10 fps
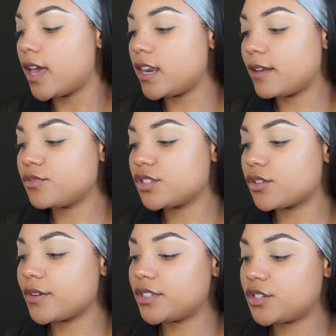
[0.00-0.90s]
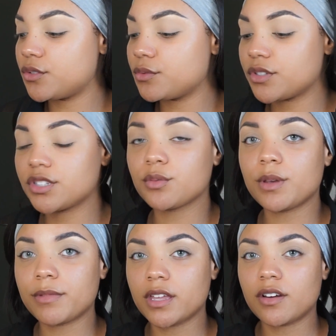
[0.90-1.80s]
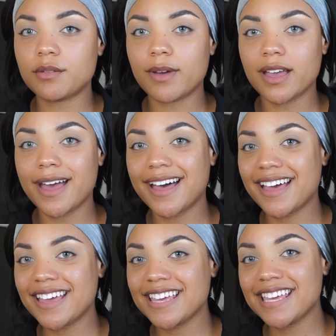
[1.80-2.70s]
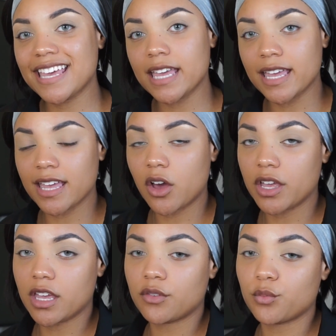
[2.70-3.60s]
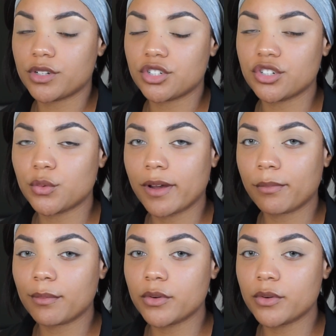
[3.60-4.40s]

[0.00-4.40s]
and I'm just going to sweep that on my eye in windshield wiper